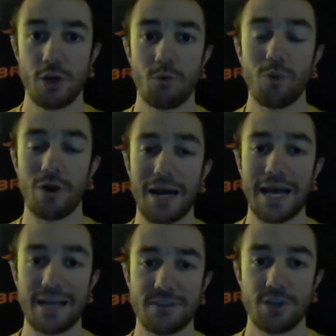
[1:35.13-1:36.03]

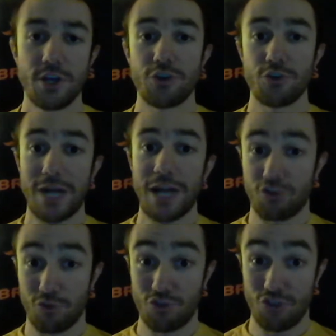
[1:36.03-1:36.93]
whereas your
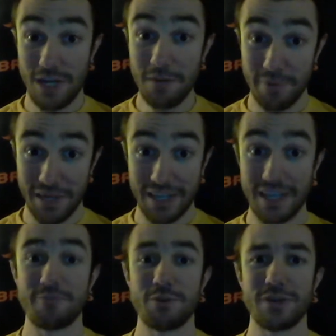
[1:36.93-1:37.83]
national champion,
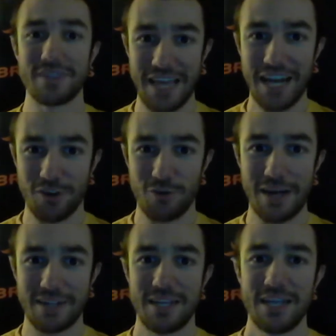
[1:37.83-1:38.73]
if you get that
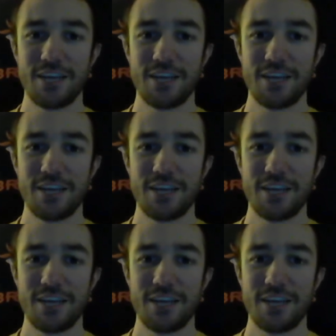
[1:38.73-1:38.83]
correct,